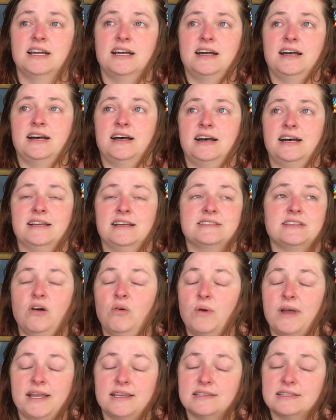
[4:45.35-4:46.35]
As
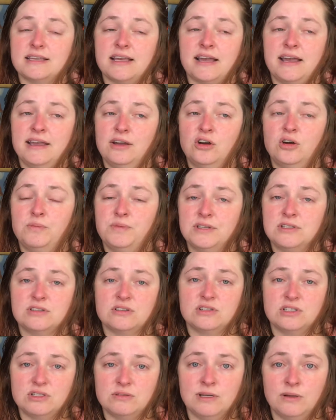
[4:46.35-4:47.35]
always, I hope that you're
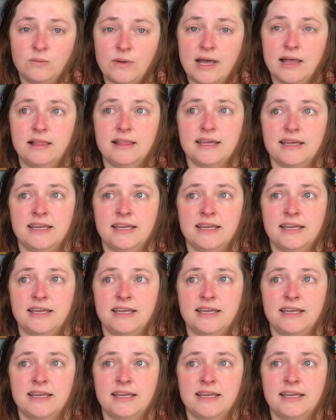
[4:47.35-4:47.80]
doing well,